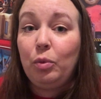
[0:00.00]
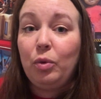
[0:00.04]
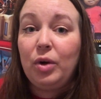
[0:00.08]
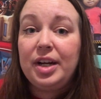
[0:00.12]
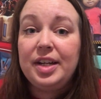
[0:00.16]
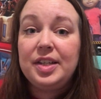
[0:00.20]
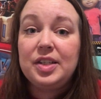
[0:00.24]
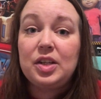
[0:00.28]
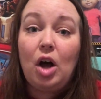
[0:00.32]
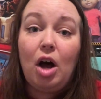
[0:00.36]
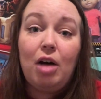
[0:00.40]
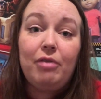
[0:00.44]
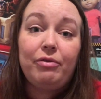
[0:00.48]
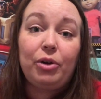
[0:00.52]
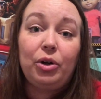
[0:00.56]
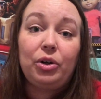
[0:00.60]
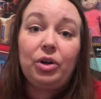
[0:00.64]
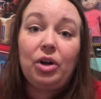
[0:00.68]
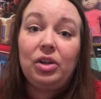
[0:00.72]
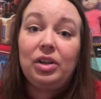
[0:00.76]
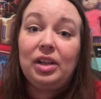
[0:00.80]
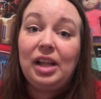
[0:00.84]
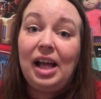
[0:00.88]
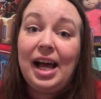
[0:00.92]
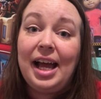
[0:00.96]
what is
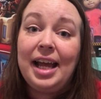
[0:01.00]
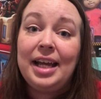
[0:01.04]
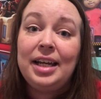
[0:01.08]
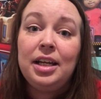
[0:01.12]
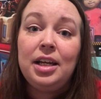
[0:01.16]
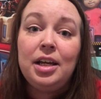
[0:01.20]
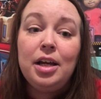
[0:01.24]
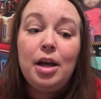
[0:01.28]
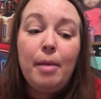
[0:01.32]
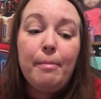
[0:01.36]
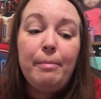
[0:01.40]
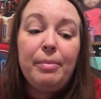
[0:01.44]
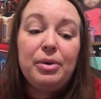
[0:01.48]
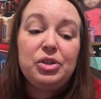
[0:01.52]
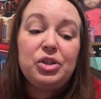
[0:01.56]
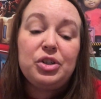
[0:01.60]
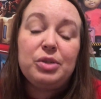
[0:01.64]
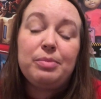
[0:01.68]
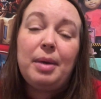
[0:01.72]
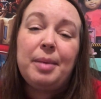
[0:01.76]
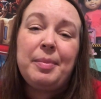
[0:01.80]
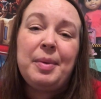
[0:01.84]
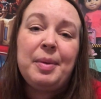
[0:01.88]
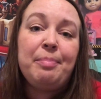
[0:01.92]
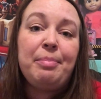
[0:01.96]
offered online, but
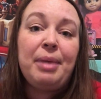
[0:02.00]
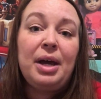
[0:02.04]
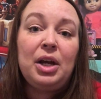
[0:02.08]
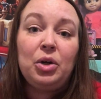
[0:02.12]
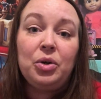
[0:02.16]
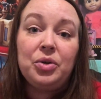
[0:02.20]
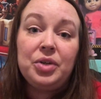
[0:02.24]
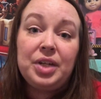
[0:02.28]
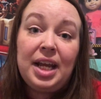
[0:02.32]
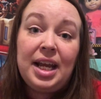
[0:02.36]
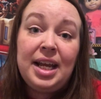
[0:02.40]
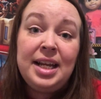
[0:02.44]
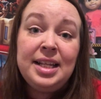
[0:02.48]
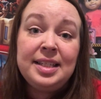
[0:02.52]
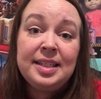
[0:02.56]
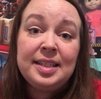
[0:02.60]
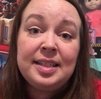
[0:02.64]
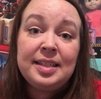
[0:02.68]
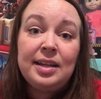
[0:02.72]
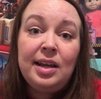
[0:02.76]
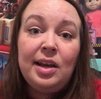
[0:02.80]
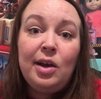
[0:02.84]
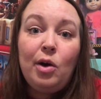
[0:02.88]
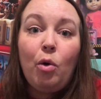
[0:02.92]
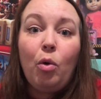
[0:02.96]
just maybe better
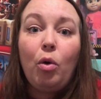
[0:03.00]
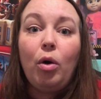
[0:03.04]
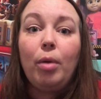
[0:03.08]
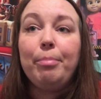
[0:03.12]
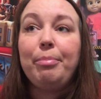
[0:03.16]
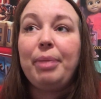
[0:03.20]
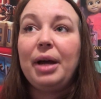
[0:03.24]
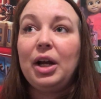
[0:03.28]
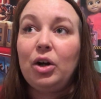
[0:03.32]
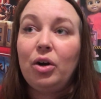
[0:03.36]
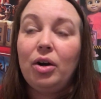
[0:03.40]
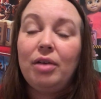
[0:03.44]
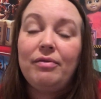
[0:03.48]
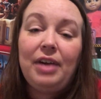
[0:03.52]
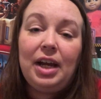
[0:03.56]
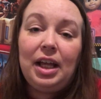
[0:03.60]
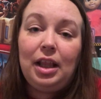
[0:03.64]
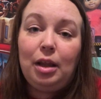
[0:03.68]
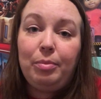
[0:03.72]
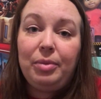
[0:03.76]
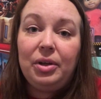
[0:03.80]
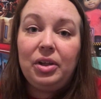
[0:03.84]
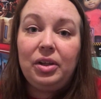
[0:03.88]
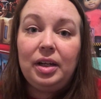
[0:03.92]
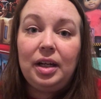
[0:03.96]
dates or better
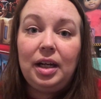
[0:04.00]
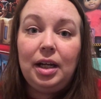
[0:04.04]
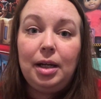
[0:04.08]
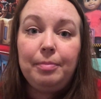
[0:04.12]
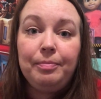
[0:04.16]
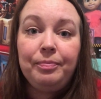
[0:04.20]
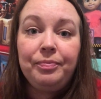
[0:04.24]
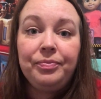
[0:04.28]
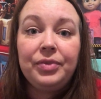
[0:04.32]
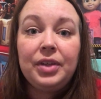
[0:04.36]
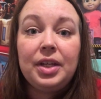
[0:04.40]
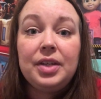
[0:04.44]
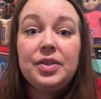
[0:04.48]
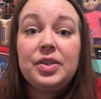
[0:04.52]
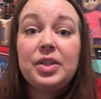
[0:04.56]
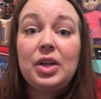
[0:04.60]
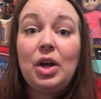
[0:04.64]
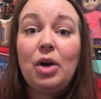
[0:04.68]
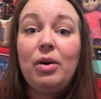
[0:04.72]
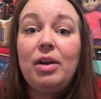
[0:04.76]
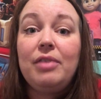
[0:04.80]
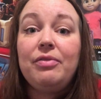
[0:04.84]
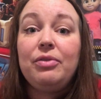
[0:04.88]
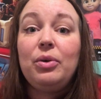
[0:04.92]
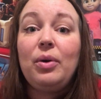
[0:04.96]
availability.
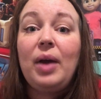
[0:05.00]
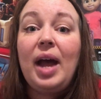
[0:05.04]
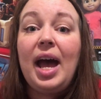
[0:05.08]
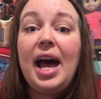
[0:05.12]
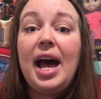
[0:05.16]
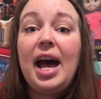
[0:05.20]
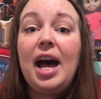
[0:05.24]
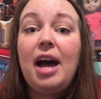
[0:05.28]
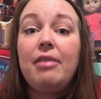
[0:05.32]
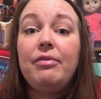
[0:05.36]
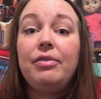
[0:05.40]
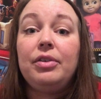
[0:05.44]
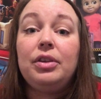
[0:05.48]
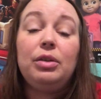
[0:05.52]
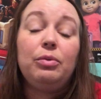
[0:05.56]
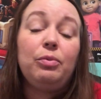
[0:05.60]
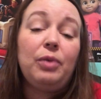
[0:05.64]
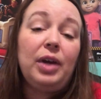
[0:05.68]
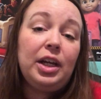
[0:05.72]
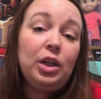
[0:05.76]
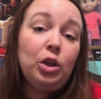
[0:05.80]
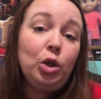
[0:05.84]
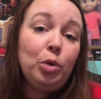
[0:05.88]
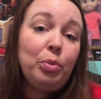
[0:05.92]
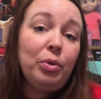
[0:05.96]
So if you have the
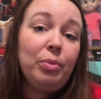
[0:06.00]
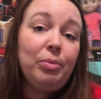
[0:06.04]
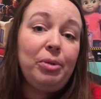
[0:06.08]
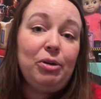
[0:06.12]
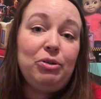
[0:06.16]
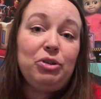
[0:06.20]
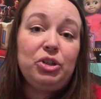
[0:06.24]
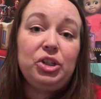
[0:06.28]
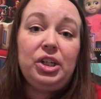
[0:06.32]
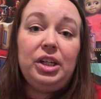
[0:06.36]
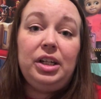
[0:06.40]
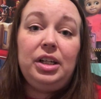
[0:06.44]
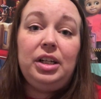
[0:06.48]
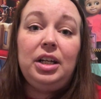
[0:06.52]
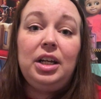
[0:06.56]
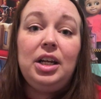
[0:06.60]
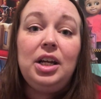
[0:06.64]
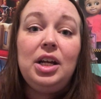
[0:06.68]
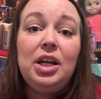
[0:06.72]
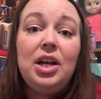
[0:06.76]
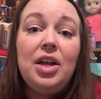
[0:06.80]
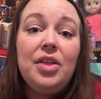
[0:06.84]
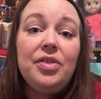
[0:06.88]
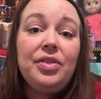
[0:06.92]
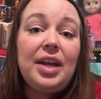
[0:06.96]
regular promotion
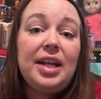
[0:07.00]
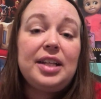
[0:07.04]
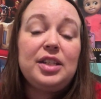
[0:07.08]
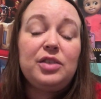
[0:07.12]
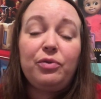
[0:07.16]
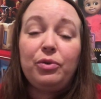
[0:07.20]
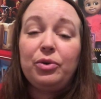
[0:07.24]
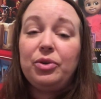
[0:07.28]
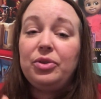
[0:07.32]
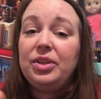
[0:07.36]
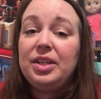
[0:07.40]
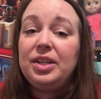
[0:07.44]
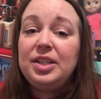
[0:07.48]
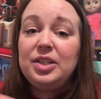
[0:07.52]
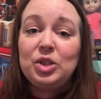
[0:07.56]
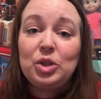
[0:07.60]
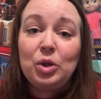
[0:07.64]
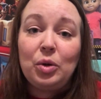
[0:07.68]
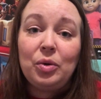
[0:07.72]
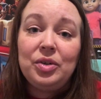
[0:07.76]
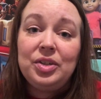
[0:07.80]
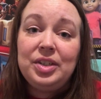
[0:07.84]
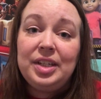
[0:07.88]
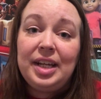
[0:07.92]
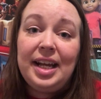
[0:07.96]
that's for these
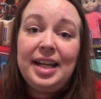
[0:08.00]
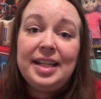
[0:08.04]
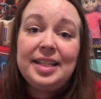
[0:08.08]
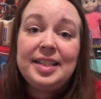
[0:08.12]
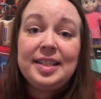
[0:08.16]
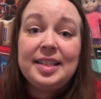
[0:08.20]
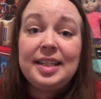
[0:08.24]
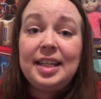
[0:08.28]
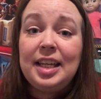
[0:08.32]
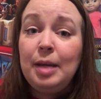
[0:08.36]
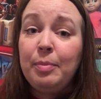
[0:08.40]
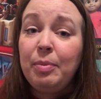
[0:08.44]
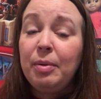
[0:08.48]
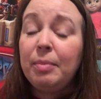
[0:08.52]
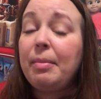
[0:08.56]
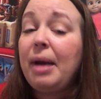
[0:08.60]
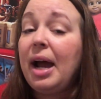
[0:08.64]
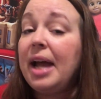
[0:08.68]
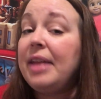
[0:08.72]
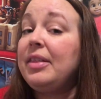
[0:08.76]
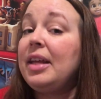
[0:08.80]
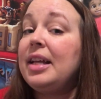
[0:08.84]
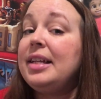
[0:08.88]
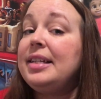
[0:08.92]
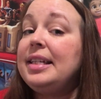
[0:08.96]
certain dates, keep in
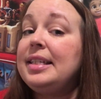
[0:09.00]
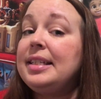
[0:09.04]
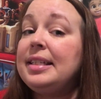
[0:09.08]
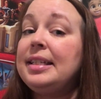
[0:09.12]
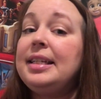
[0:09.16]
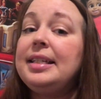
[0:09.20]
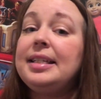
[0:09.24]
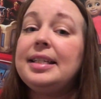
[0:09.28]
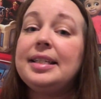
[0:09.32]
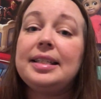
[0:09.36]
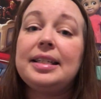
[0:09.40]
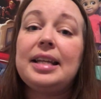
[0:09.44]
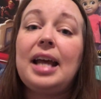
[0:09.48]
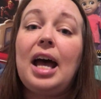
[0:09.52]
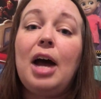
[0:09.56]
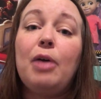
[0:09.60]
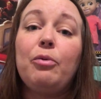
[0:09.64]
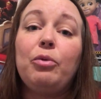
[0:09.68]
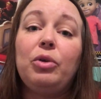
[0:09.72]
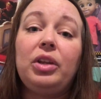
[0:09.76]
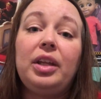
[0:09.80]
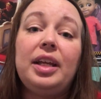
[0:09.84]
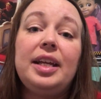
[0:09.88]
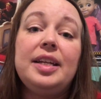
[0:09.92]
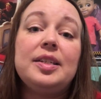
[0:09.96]
mind that Disney does not
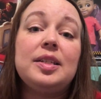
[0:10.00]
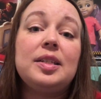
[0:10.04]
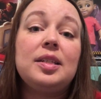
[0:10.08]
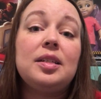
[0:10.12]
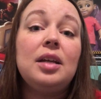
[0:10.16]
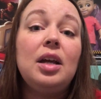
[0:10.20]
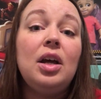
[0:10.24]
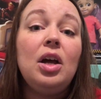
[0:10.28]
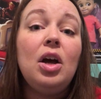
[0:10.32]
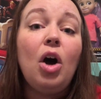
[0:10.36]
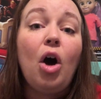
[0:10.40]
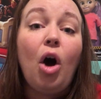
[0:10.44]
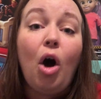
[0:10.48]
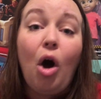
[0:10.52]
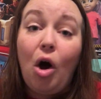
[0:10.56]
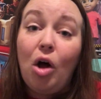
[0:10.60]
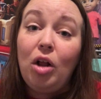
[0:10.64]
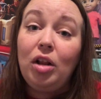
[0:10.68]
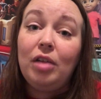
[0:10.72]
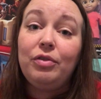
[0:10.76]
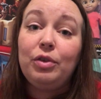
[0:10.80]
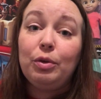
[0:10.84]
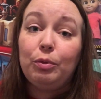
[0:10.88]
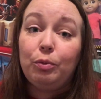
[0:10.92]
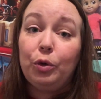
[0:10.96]
release
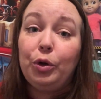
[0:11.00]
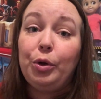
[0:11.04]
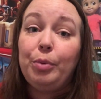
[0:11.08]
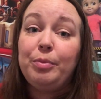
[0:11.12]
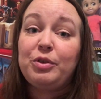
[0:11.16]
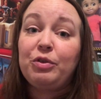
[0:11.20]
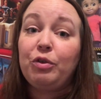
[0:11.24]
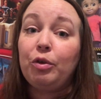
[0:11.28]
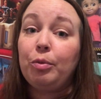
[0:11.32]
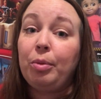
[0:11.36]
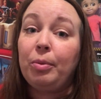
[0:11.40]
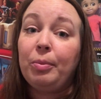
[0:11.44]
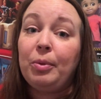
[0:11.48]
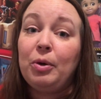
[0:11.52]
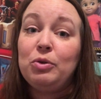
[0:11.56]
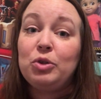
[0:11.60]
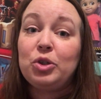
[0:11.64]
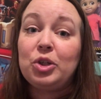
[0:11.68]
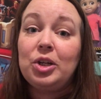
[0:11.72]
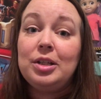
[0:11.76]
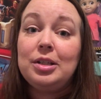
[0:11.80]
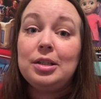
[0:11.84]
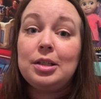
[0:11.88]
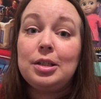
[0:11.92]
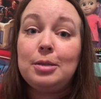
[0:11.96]
all of the rooms for
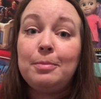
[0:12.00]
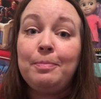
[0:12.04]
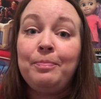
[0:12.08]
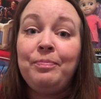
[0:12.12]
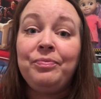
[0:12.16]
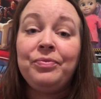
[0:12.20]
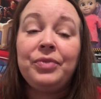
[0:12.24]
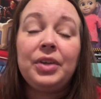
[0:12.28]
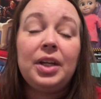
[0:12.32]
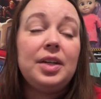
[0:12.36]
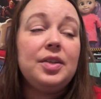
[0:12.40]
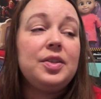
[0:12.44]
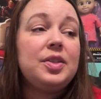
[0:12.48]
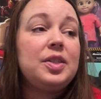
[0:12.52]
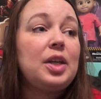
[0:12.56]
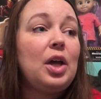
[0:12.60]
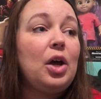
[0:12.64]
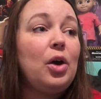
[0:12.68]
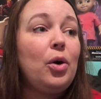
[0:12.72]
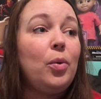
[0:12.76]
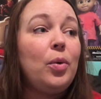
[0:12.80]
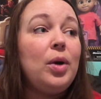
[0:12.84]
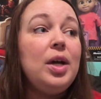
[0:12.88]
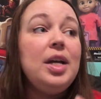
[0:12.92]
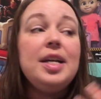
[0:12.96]
promotions.
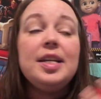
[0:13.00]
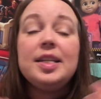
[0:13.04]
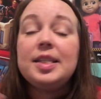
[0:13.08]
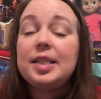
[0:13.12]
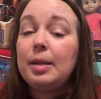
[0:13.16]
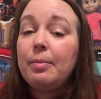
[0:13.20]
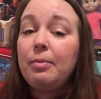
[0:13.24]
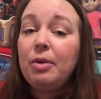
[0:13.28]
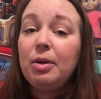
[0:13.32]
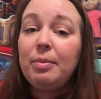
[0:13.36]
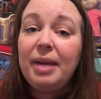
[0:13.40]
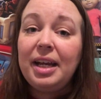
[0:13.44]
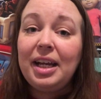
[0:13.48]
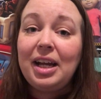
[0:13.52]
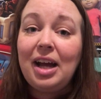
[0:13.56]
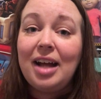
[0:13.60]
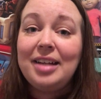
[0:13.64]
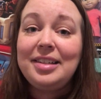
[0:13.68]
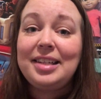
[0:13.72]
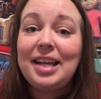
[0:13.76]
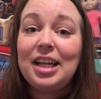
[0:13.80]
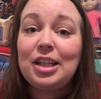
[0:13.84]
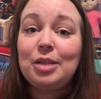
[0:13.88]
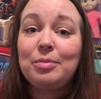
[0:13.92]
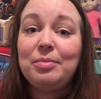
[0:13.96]
So someone may
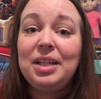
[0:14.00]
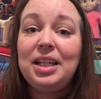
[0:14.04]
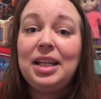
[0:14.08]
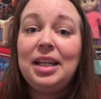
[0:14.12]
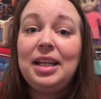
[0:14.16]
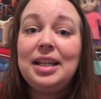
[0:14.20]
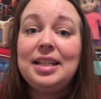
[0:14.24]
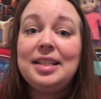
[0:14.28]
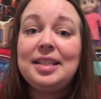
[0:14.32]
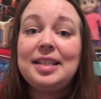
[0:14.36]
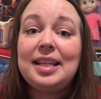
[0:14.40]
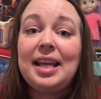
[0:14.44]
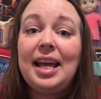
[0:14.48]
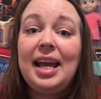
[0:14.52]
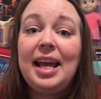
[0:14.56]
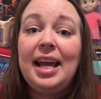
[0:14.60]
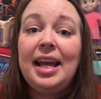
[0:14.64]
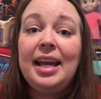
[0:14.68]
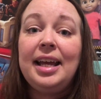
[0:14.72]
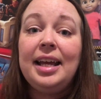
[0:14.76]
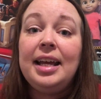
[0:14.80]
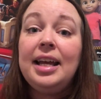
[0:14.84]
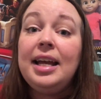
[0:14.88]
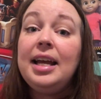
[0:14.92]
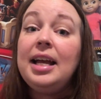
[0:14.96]
contact me and
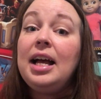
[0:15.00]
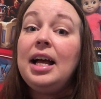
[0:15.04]
say,